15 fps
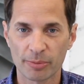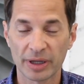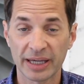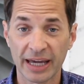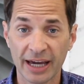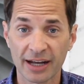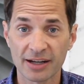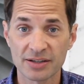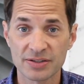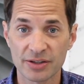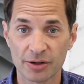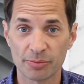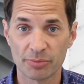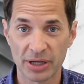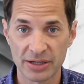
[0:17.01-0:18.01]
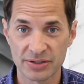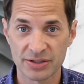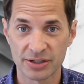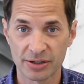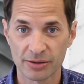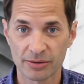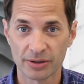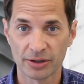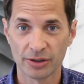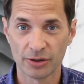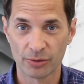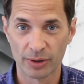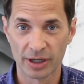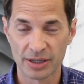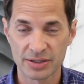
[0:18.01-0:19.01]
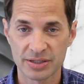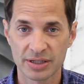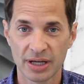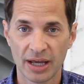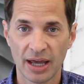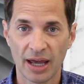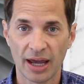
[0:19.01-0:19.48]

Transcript: mechanics that are based here in the US,